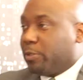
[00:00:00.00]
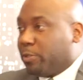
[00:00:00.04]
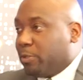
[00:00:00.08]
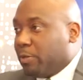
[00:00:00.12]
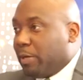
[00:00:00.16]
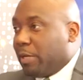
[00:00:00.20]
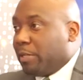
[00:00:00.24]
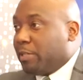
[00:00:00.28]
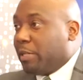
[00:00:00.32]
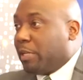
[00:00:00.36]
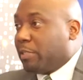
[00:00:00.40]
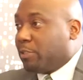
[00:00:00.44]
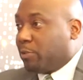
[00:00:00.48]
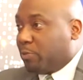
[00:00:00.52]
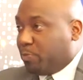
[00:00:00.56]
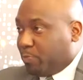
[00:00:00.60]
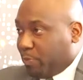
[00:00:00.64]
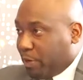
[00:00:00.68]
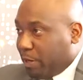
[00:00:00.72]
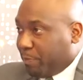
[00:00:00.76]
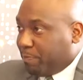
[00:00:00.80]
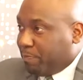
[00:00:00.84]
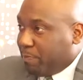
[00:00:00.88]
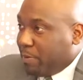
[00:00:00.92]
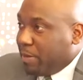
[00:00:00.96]
you to do, and that's
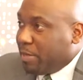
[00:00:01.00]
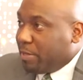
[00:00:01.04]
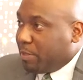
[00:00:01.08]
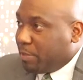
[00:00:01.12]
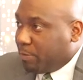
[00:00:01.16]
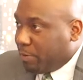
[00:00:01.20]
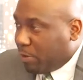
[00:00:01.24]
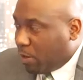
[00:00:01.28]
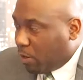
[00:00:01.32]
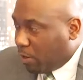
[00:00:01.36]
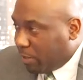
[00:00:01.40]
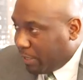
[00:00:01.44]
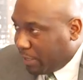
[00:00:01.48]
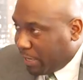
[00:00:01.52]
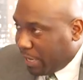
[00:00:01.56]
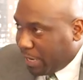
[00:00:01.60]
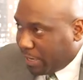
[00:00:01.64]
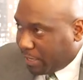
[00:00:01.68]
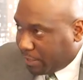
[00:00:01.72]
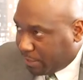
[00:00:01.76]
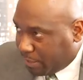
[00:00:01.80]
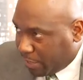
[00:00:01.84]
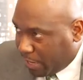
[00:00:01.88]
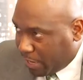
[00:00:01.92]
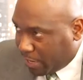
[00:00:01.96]
where you got
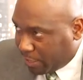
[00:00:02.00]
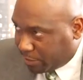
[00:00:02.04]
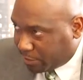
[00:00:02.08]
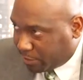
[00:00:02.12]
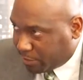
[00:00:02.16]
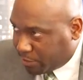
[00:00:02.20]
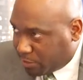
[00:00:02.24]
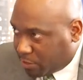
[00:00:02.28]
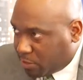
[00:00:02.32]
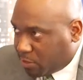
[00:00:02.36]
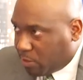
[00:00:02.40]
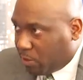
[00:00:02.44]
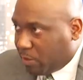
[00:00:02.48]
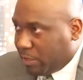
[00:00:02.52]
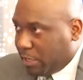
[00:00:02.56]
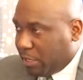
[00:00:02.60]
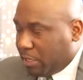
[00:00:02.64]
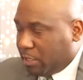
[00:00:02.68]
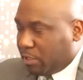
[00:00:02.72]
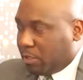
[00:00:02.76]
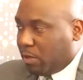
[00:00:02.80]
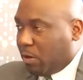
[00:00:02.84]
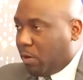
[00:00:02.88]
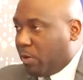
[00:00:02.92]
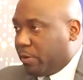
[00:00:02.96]
link agencies or
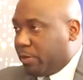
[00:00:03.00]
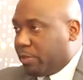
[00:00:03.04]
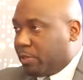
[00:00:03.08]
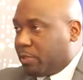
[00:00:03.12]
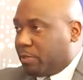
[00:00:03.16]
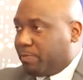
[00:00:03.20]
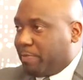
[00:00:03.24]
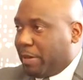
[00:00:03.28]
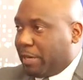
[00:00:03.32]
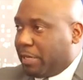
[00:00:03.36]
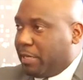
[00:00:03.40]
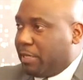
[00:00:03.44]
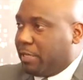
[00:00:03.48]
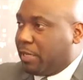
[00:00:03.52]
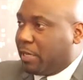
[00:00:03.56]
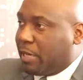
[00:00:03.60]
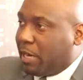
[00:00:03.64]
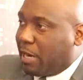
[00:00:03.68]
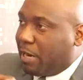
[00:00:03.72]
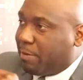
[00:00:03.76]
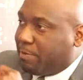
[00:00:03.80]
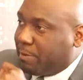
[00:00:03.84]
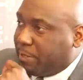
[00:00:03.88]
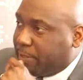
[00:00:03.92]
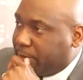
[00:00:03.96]
link lawyers back in the
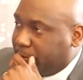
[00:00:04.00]
Caribbean.